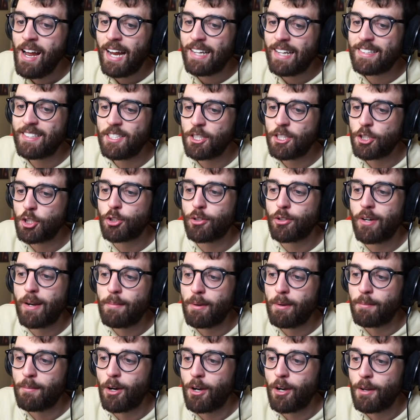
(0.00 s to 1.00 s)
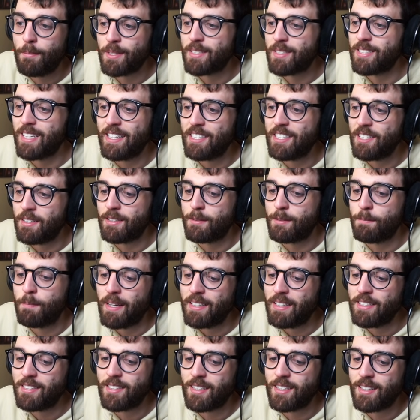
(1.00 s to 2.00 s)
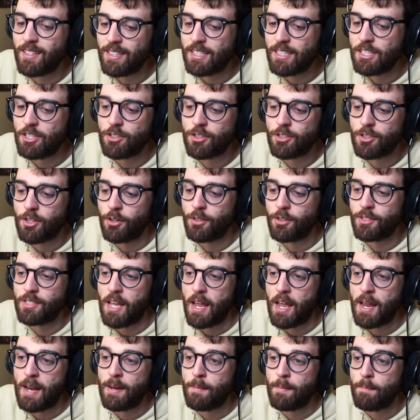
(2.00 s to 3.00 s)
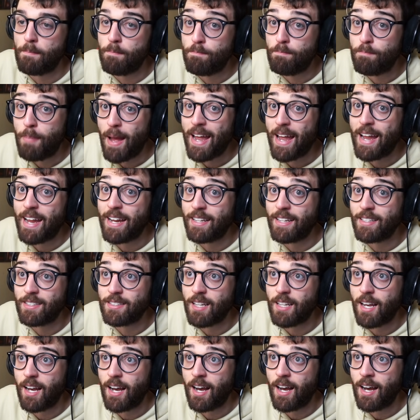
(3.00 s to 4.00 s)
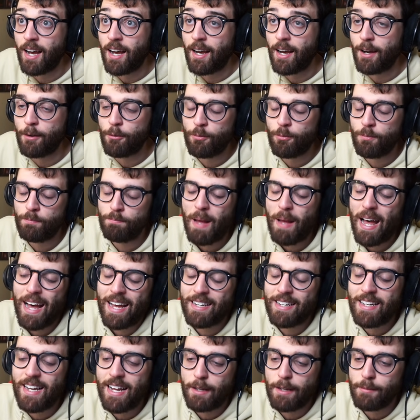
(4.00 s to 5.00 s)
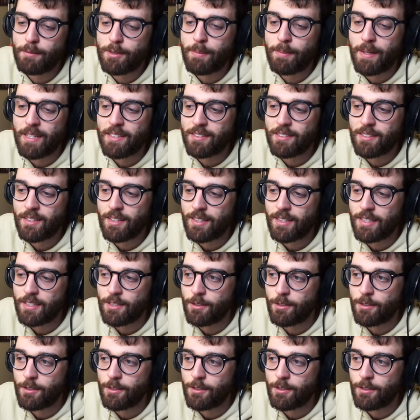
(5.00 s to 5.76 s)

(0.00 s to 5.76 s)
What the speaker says: It says streamer mode, but it's basically just goes and bans bad names, basically.